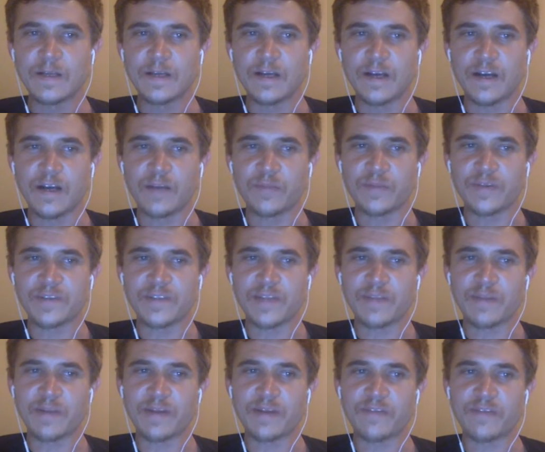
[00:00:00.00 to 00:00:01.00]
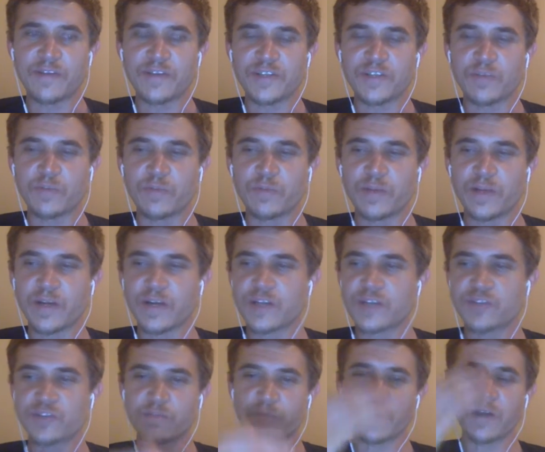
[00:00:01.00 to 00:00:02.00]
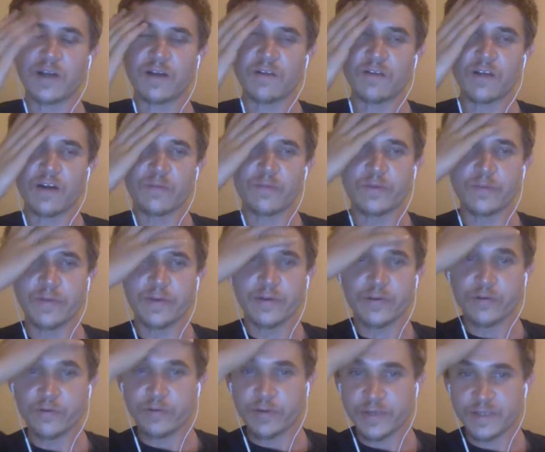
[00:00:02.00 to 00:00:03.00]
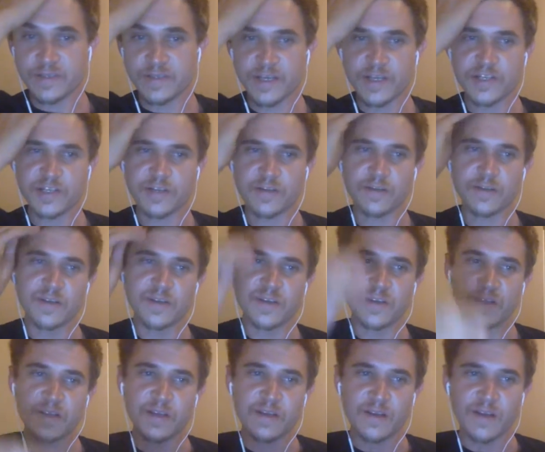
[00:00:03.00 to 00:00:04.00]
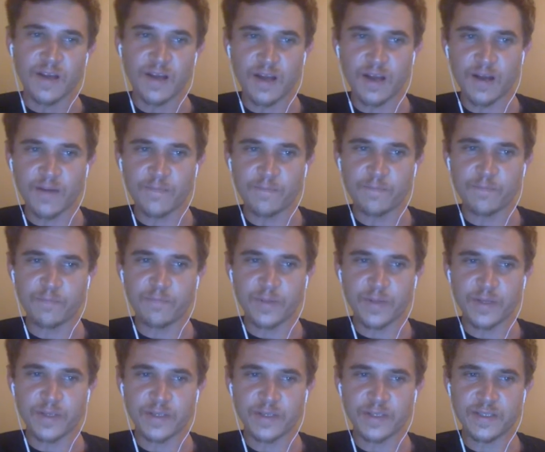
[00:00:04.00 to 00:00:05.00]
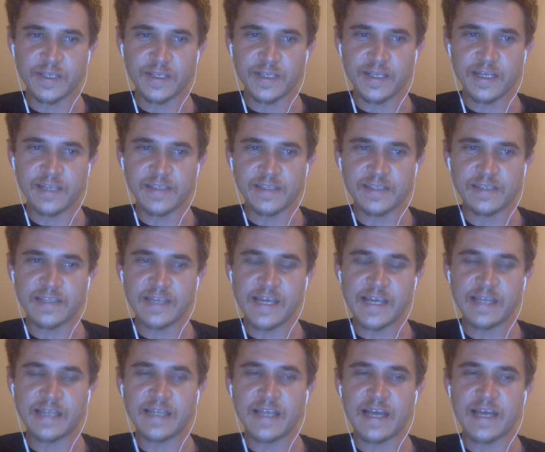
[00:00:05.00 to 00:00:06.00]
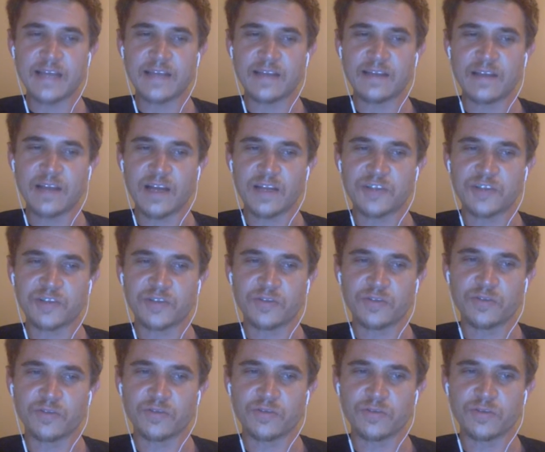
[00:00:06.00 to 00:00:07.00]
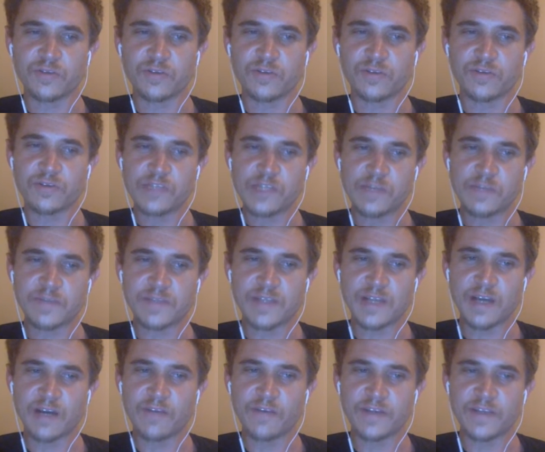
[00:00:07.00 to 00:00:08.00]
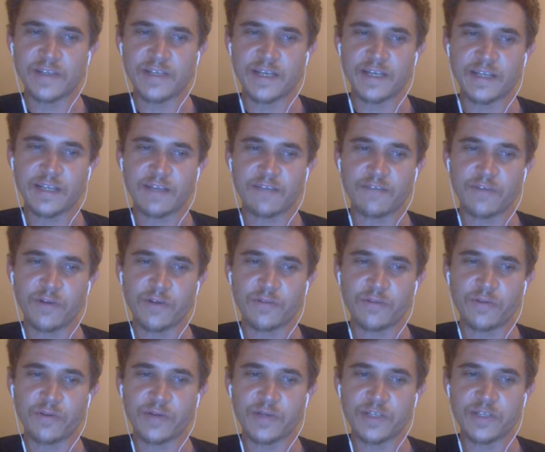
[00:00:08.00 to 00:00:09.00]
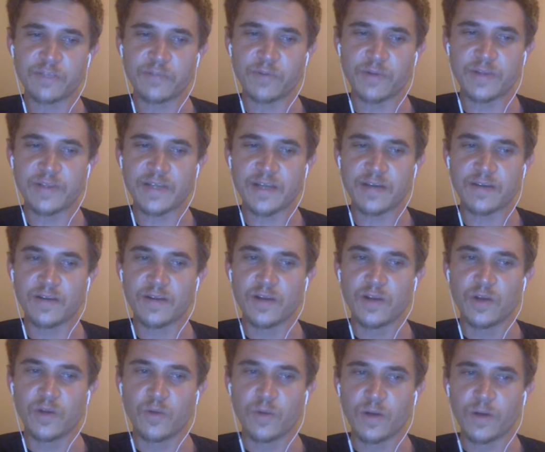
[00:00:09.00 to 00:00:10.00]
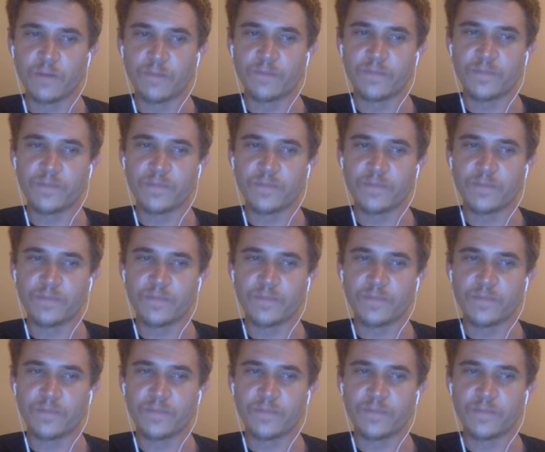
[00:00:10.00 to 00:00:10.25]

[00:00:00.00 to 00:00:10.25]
because then by definition it wouldn't be a country, it'd be a club, it'd be an organization. But he doesn't take that logical conclusion himself. He doesn't get that far through. He just points out, well,